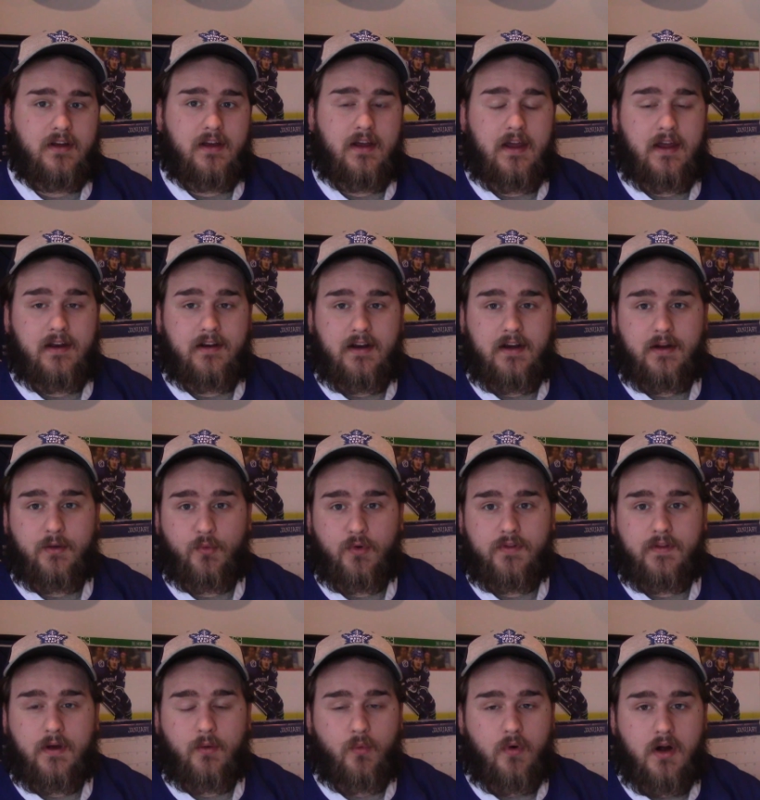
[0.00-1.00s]
And
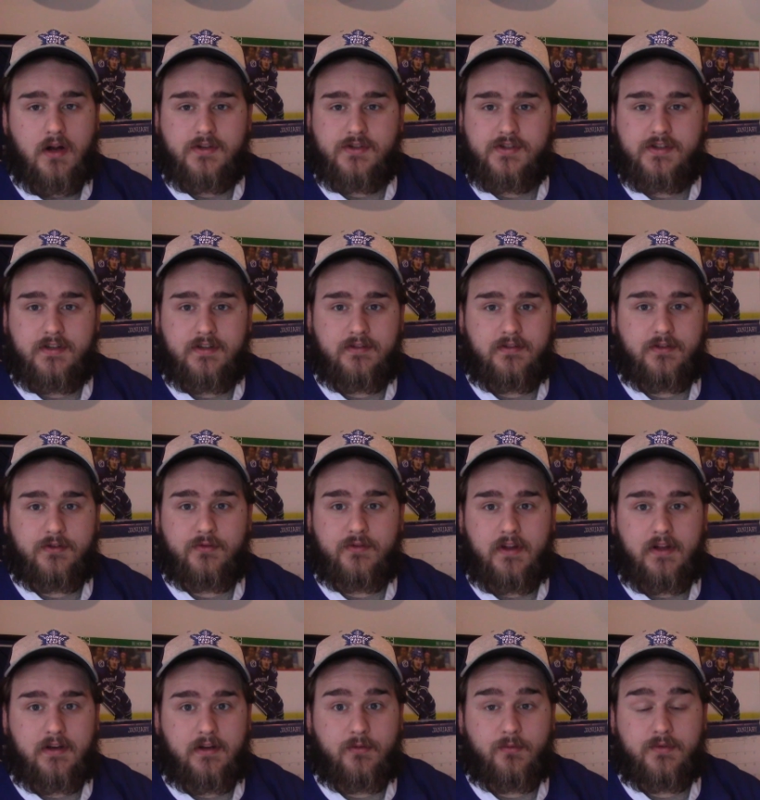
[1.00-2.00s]
anyone that watched it knew
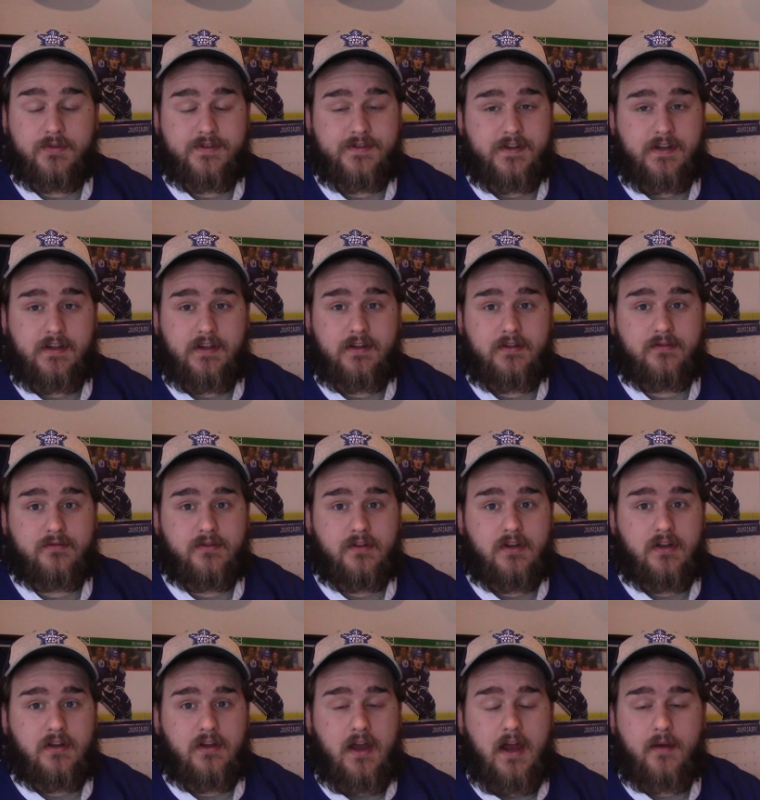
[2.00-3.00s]
that it was a
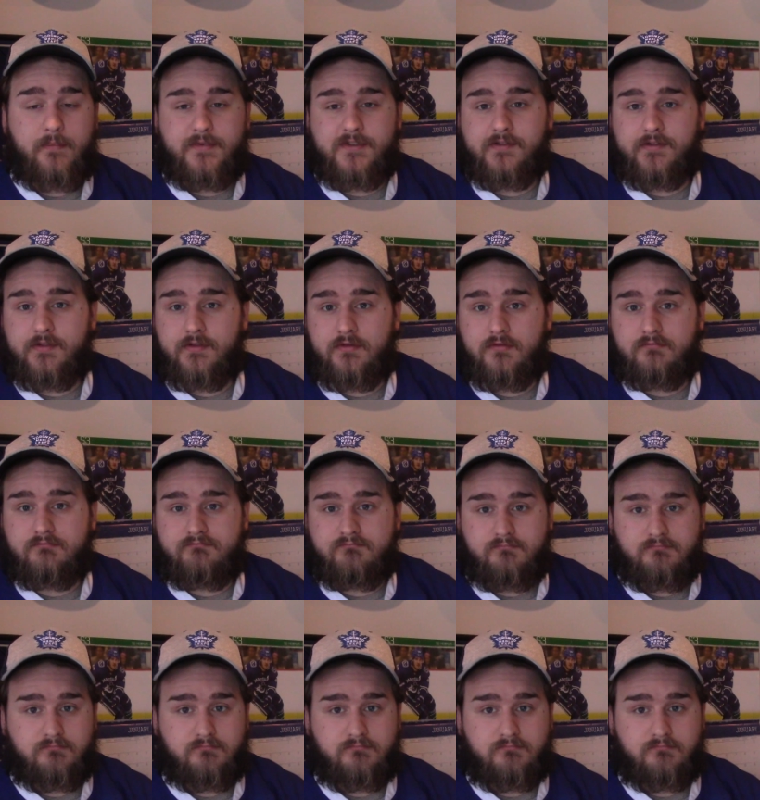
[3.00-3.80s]
absolute